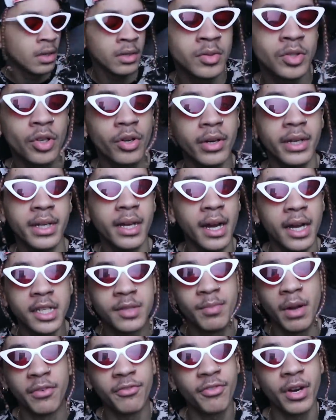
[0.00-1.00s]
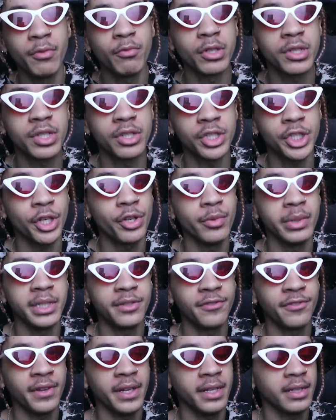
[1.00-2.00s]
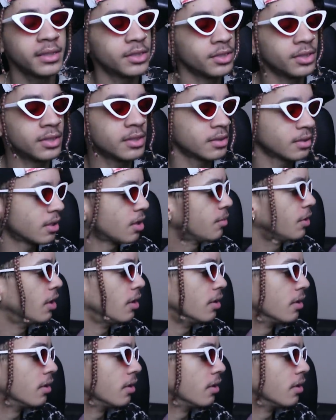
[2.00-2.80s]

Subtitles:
Sorry guys, my friend wants to show you his fit. Just come on